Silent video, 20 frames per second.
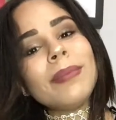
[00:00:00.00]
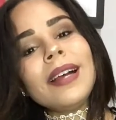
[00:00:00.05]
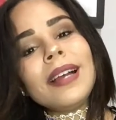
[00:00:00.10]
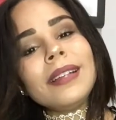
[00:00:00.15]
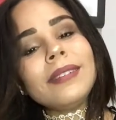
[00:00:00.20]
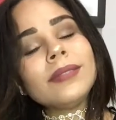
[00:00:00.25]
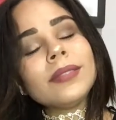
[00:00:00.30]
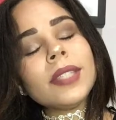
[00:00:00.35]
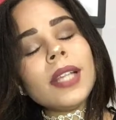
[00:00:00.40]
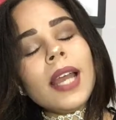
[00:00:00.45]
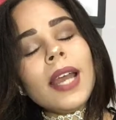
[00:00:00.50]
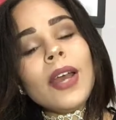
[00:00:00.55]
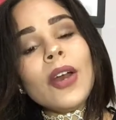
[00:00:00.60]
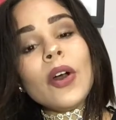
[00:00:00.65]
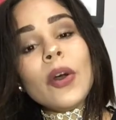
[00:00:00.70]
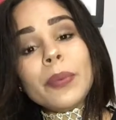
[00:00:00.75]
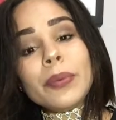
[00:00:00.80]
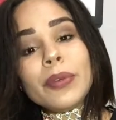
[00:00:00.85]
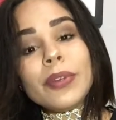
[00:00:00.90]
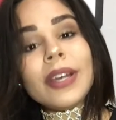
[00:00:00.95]
but I
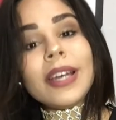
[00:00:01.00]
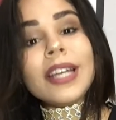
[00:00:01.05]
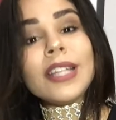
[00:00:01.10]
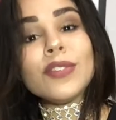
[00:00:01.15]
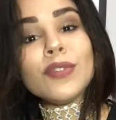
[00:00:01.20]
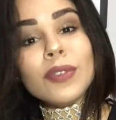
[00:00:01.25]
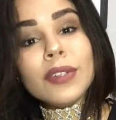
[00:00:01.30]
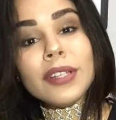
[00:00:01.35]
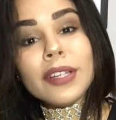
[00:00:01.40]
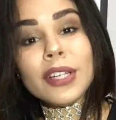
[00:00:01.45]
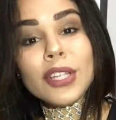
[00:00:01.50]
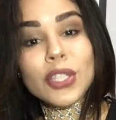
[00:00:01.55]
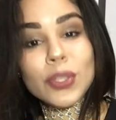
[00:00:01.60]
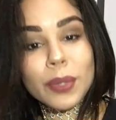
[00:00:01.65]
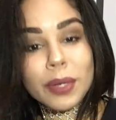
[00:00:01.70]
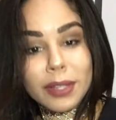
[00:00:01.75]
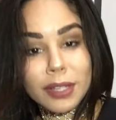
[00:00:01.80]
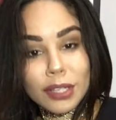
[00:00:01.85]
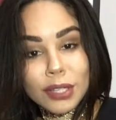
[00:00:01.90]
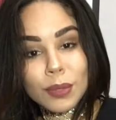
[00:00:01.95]
hope you guys really
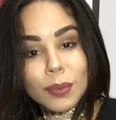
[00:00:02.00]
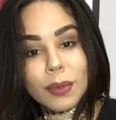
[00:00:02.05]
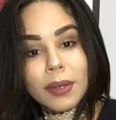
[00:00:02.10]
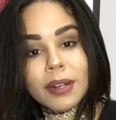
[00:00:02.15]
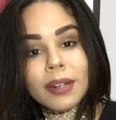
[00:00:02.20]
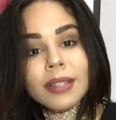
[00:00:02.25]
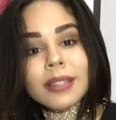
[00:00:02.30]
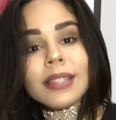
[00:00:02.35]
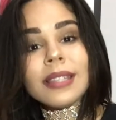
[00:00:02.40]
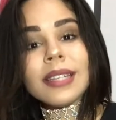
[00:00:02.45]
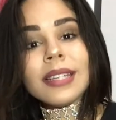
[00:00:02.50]
enjoy this one.